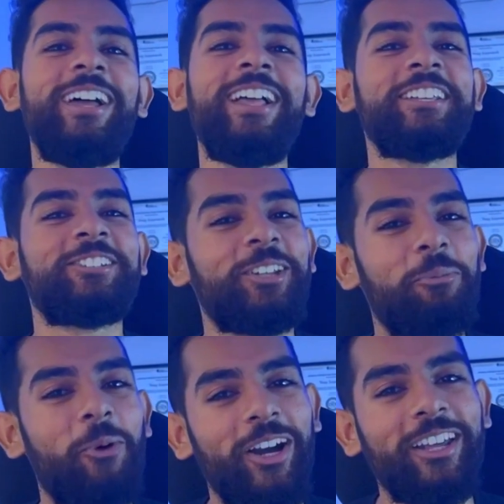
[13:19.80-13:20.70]
so the
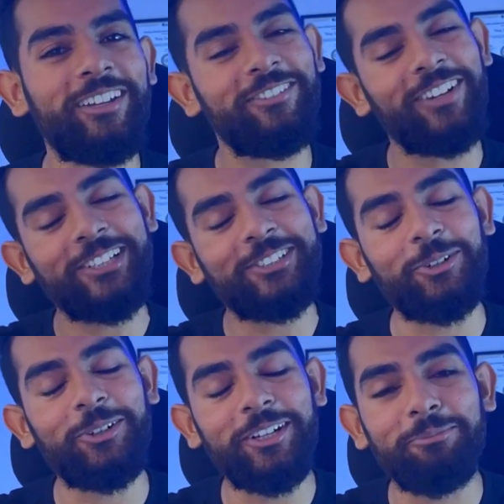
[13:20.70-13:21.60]
body will
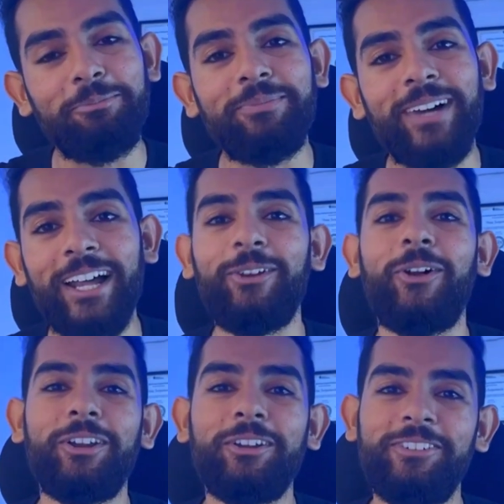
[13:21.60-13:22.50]
store a
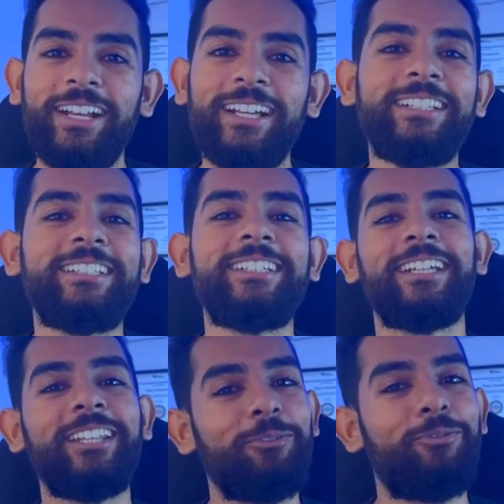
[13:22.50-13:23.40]
lot of energy
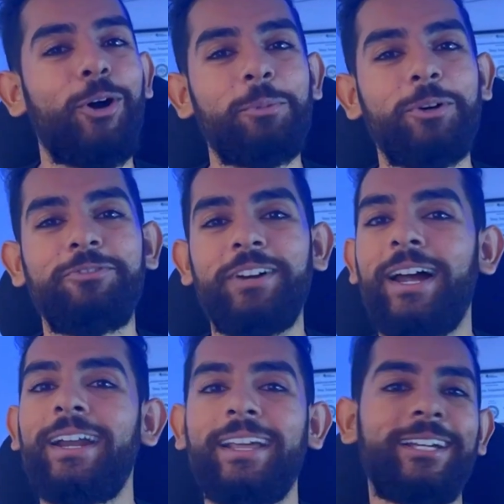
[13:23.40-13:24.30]
in the form of
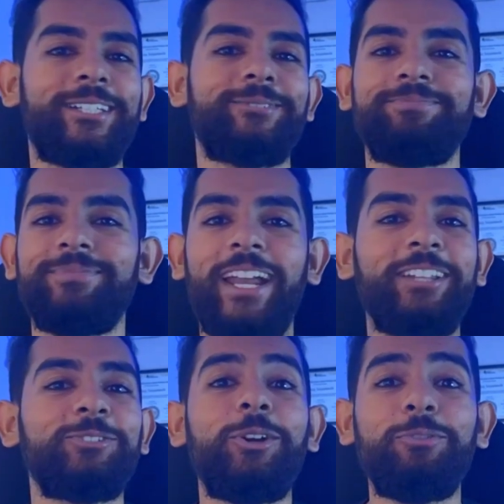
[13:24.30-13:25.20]
fat, and that
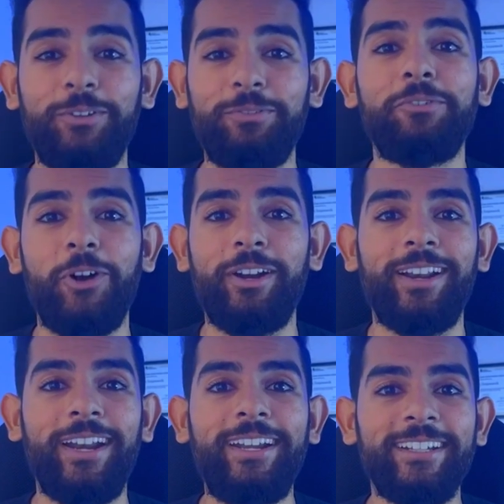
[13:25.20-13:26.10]
is not what we want,
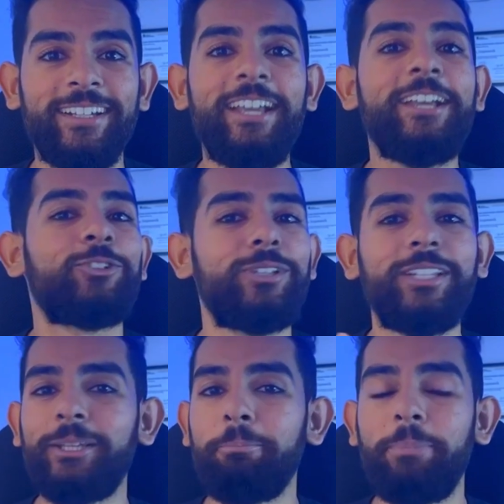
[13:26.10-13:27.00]
right? So the
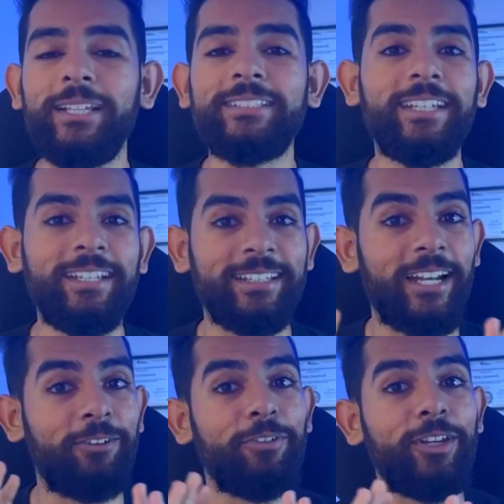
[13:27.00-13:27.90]
simplest thing
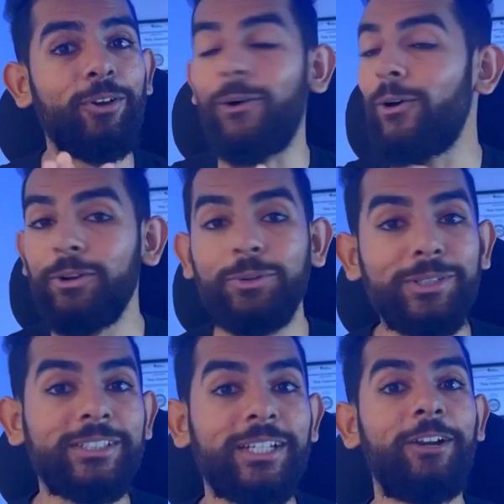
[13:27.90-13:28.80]
that we all could
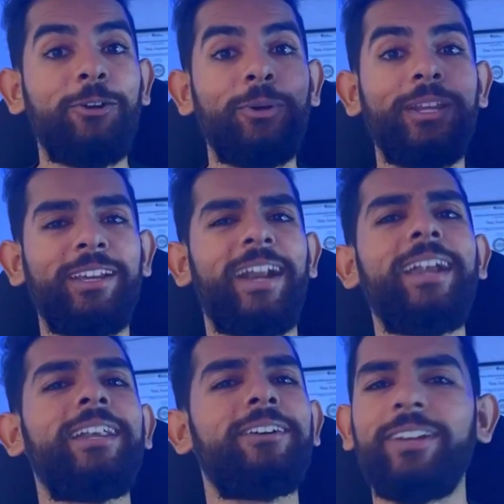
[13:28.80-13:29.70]
start doing
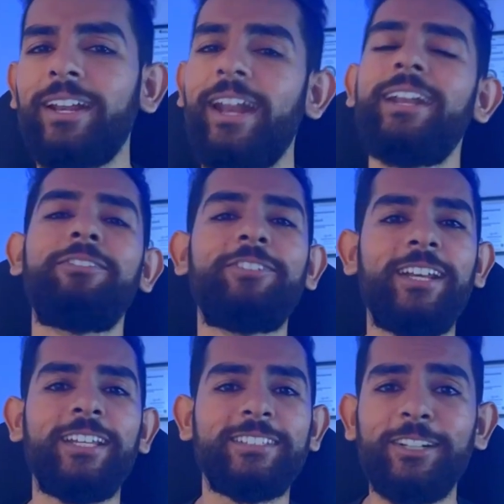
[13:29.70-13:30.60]
right away, right after
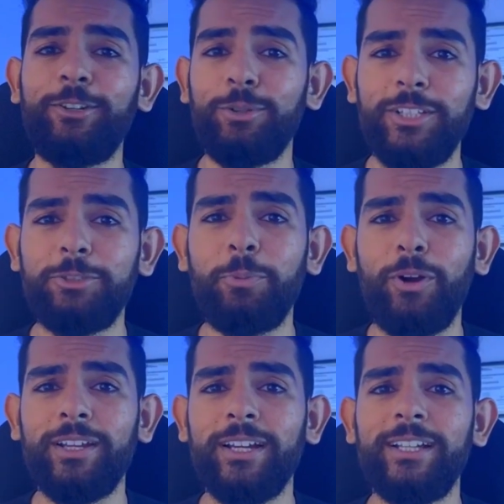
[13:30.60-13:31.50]
listening to this
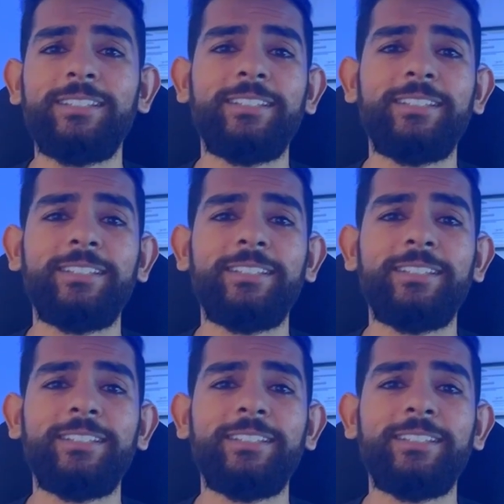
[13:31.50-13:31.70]
podcast,